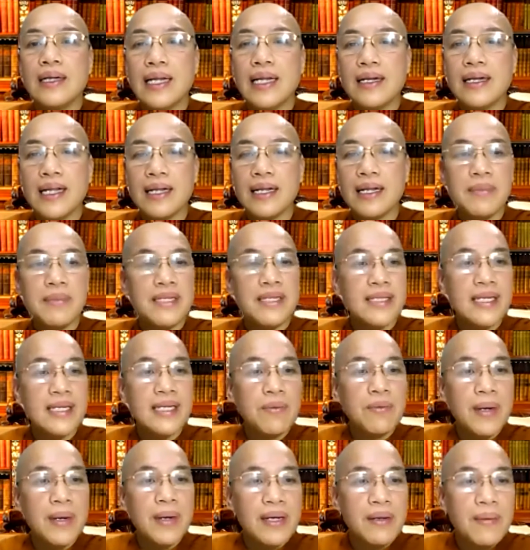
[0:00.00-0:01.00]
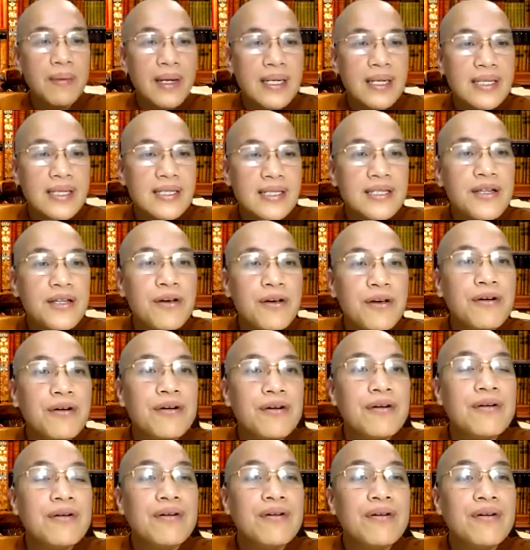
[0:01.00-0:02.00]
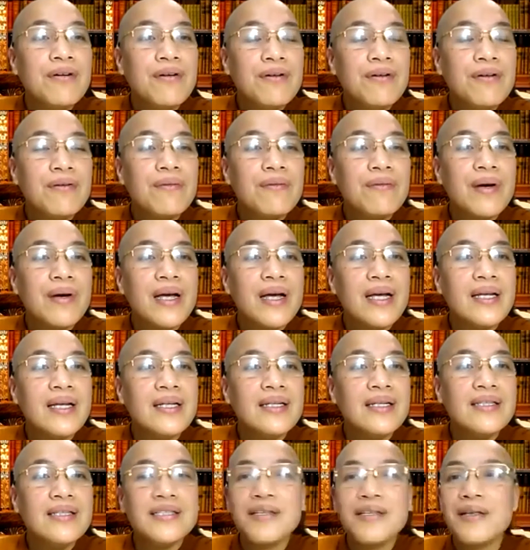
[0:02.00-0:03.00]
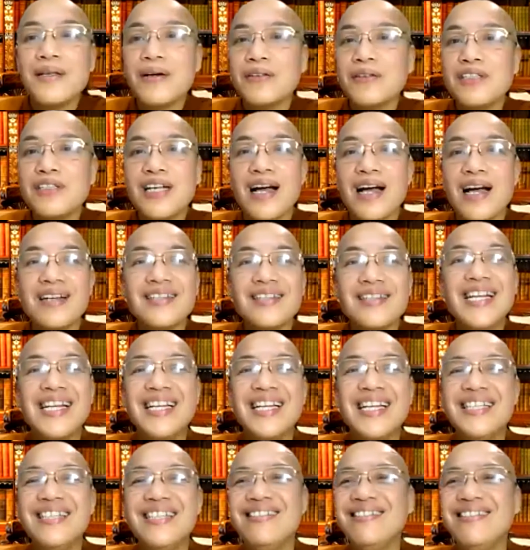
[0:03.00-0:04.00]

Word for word: let, let me see, where, where is your, where is your chat?